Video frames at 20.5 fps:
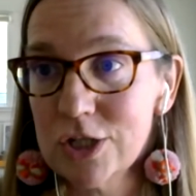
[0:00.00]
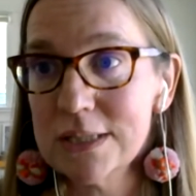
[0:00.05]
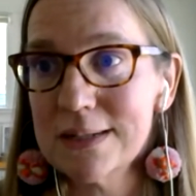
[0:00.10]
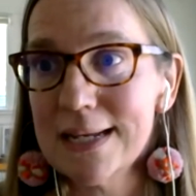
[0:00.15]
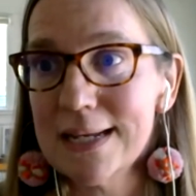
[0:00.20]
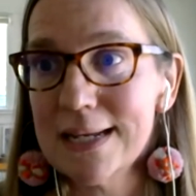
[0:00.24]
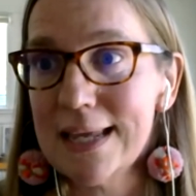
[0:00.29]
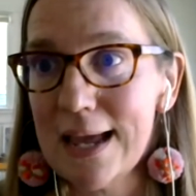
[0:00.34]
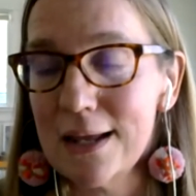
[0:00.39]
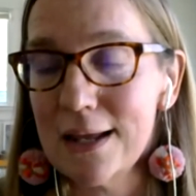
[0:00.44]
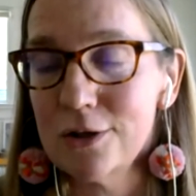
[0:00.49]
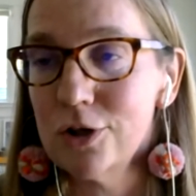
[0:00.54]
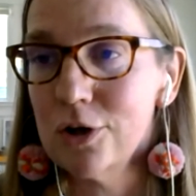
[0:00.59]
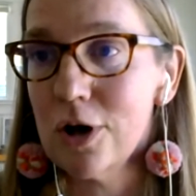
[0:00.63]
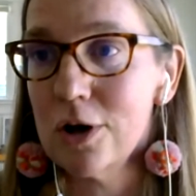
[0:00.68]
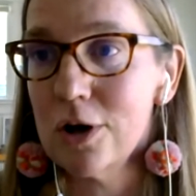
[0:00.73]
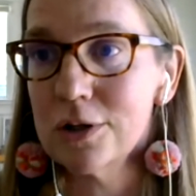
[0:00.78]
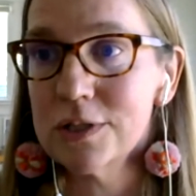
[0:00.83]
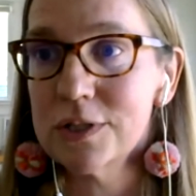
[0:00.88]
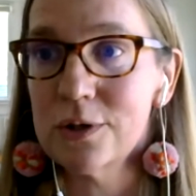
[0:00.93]
And again,
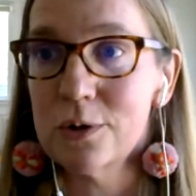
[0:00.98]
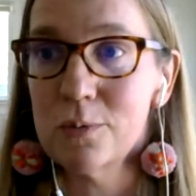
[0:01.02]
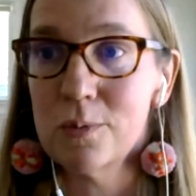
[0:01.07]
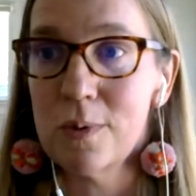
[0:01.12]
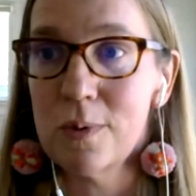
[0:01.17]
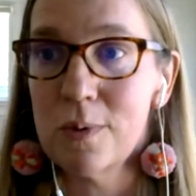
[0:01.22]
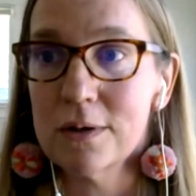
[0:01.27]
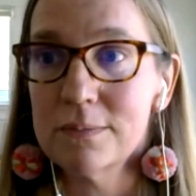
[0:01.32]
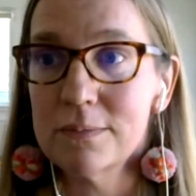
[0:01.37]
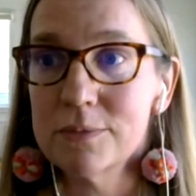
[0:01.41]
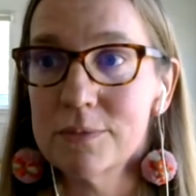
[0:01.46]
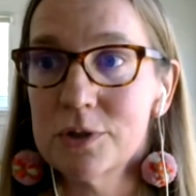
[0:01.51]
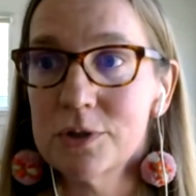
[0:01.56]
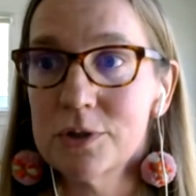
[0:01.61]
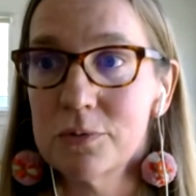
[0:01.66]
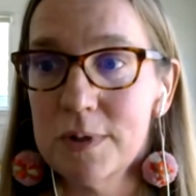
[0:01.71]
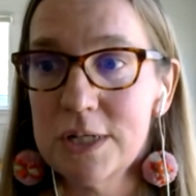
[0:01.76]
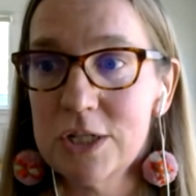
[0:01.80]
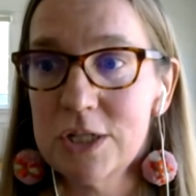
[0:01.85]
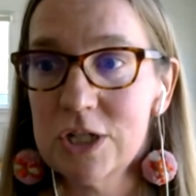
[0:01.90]
you're also welcome to
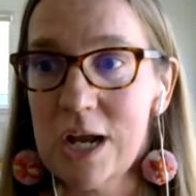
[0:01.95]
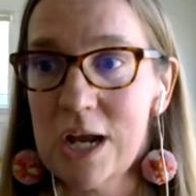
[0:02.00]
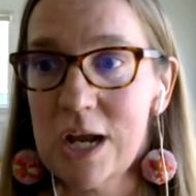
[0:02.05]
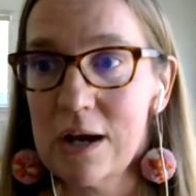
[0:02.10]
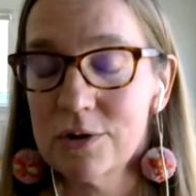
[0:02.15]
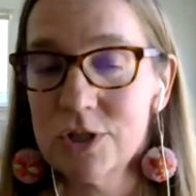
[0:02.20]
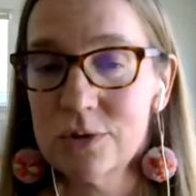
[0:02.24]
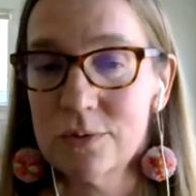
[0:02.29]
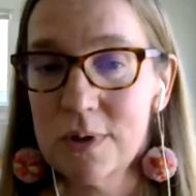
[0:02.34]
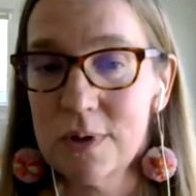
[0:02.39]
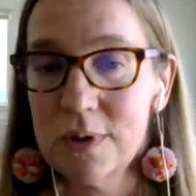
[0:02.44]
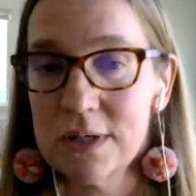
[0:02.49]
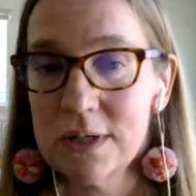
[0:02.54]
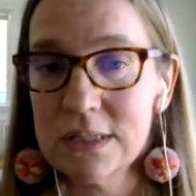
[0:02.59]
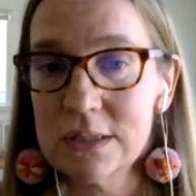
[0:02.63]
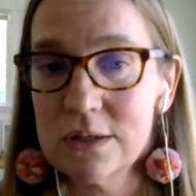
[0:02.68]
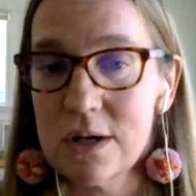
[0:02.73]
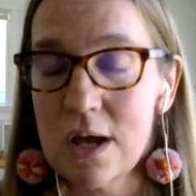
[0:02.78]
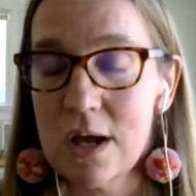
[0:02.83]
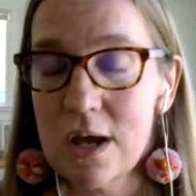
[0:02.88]
reach out to
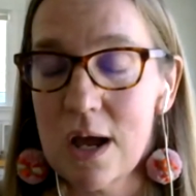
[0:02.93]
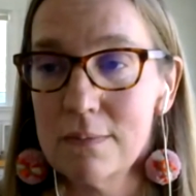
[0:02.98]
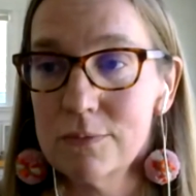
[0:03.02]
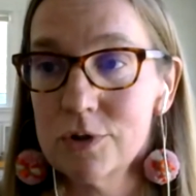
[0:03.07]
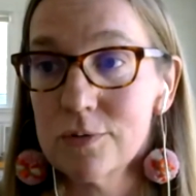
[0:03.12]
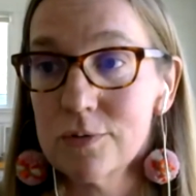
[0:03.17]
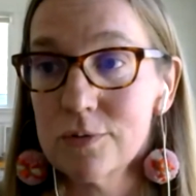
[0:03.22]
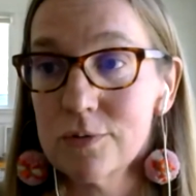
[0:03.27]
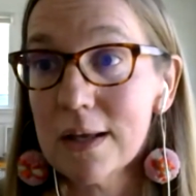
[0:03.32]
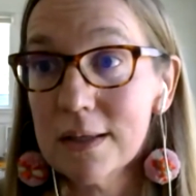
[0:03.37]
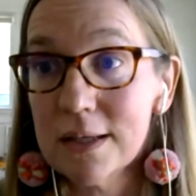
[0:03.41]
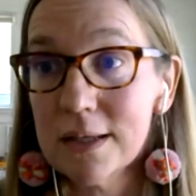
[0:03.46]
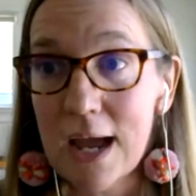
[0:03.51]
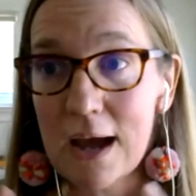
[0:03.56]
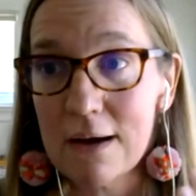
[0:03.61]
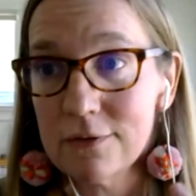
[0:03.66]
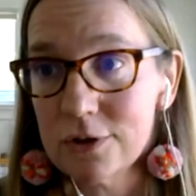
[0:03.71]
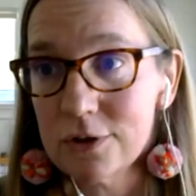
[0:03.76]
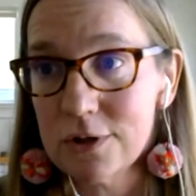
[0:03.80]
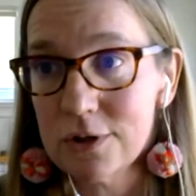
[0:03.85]
us directly
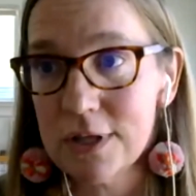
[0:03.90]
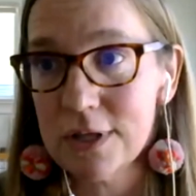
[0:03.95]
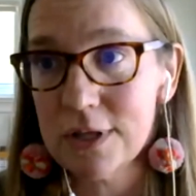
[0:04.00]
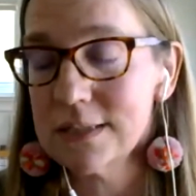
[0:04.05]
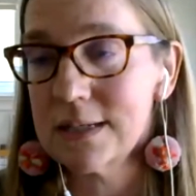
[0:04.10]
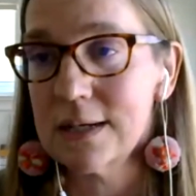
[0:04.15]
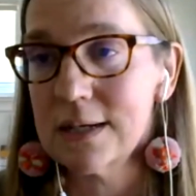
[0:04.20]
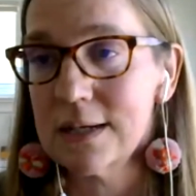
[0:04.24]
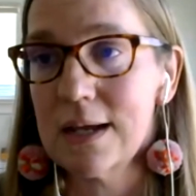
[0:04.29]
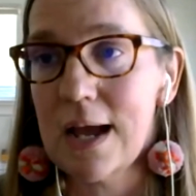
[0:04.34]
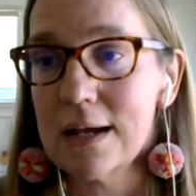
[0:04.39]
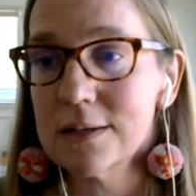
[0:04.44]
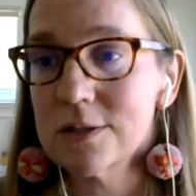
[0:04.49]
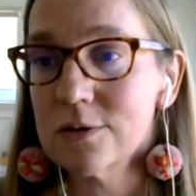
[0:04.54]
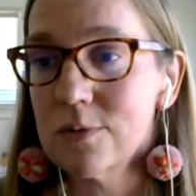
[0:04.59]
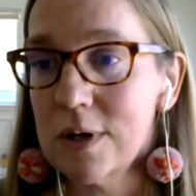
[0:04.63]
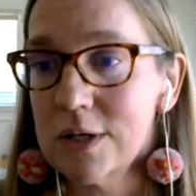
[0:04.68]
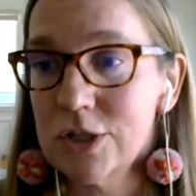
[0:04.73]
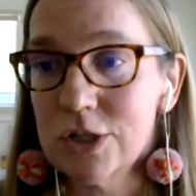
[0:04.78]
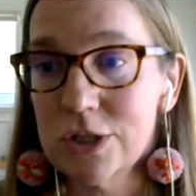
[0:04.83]
after this to ask
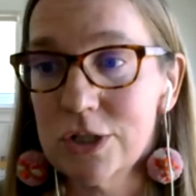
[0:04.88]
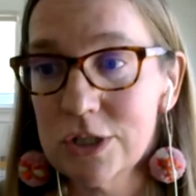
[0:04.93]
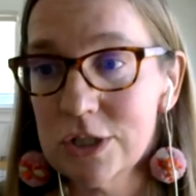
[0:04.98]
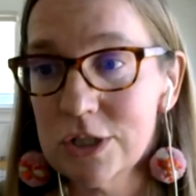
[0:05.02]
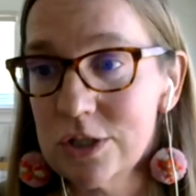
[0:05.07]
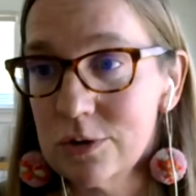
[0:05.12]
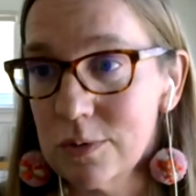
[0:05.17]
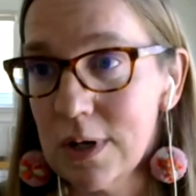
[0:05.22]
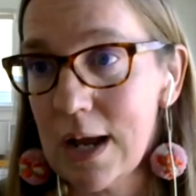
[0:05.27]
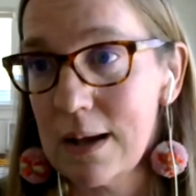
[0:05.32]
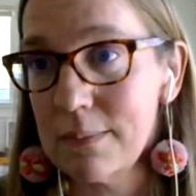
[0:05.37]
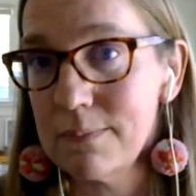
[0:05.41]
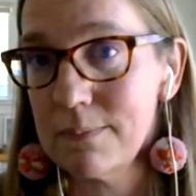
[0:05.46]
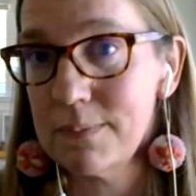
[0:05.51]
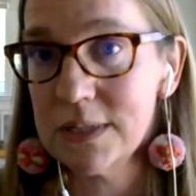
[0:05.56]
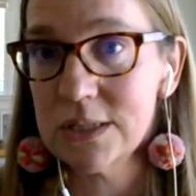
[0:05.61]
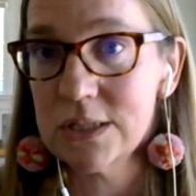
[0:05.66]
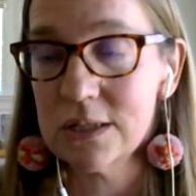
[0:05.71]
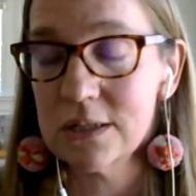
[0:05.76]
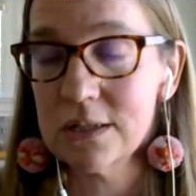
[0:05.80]
questions too. We're
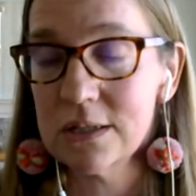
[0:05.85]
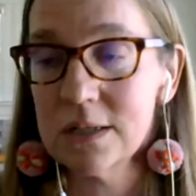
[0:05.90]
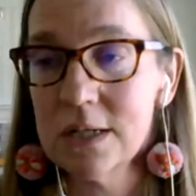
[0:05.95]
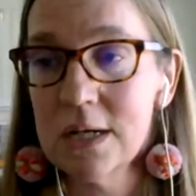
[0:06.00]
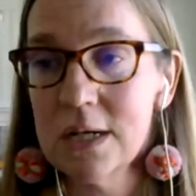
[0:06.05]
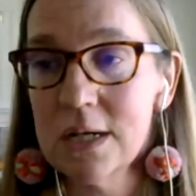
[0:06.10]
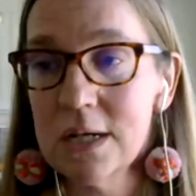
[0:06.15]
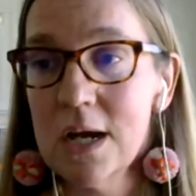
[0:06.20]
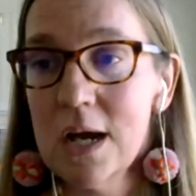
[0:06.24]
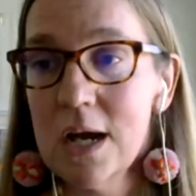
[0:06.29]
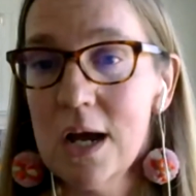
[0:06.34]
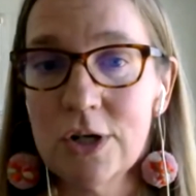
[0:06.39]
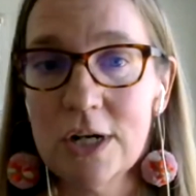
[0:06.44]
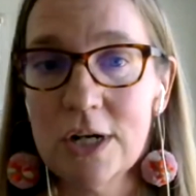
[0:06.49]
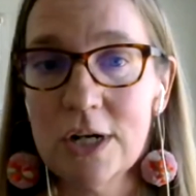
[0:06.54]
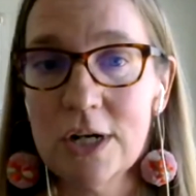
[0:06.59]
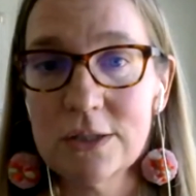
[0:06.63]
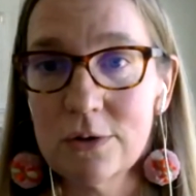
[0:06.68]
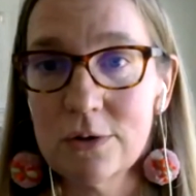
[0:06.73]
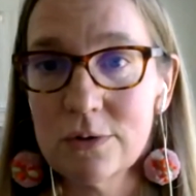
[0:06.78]
happy to
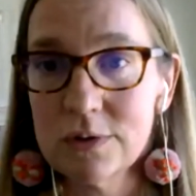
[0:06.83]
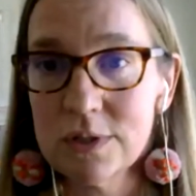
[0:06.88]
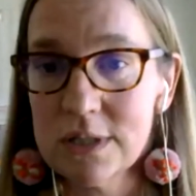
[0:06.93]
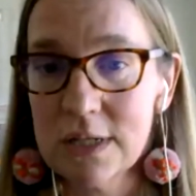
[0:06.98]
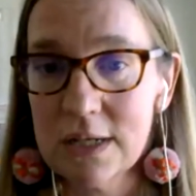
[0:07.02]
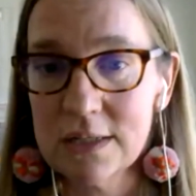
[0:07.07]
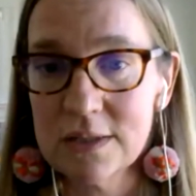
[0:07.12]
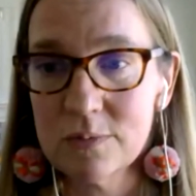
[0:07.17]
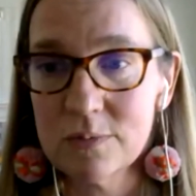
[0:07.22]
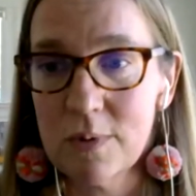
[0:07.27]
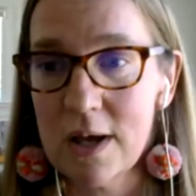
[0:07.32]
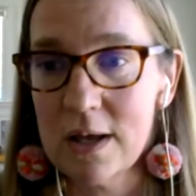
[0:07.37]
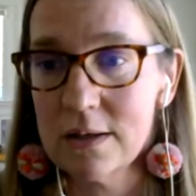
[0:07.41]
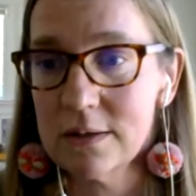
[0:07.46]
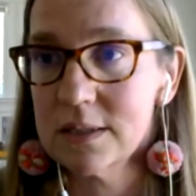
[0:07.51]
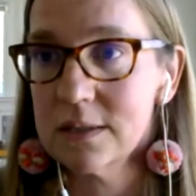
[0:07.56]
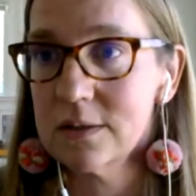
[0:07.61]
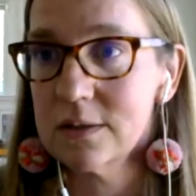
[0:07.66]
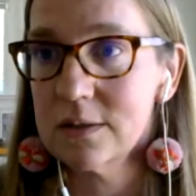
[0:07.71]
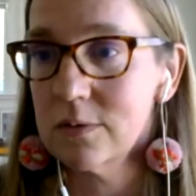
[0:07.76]
address those as well.
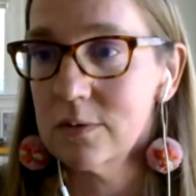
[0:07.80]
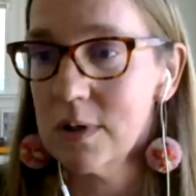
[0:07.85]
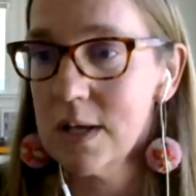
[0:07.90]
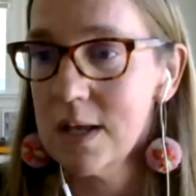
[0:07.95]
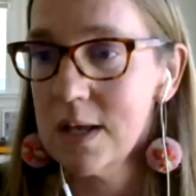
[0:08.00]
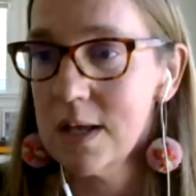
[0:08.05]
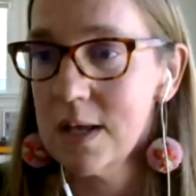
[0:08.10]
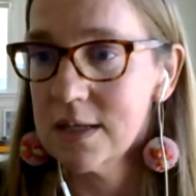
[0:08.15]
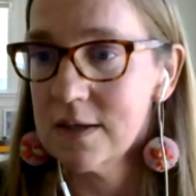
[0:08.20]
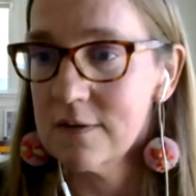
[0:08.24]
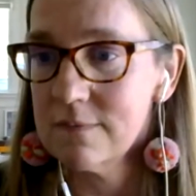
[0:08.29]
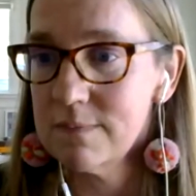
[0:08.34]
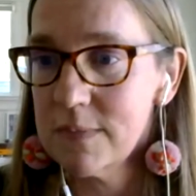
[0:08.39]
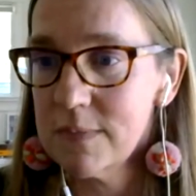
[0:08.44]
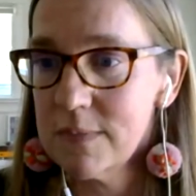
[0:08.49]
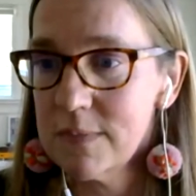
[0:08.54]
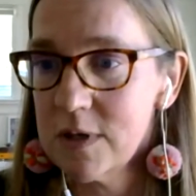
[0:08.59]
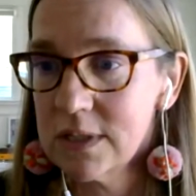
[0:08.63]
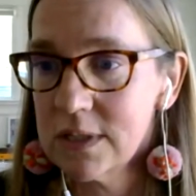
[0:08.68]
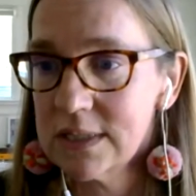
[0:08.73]
So give
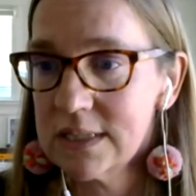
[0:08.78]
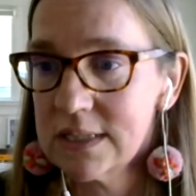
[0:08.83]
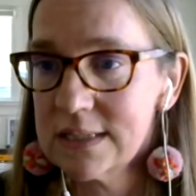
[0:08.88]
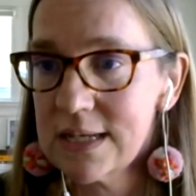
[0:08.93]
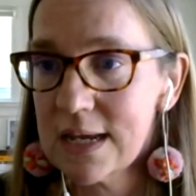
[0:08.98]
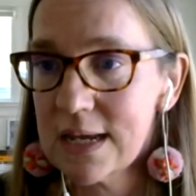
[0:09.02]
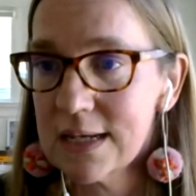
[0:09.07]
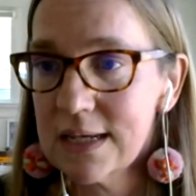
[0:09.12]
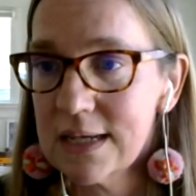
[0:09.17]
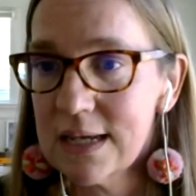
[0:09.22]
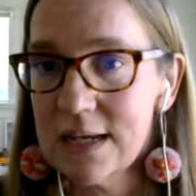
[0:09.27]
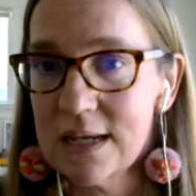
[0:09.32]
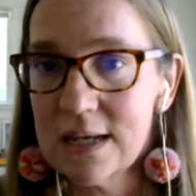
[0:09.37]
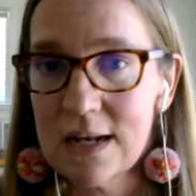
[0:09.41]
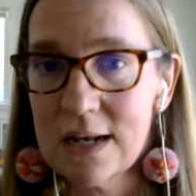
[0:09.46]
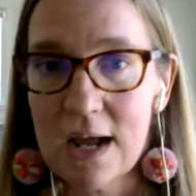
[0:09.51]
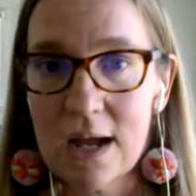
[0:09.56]
me 1 second.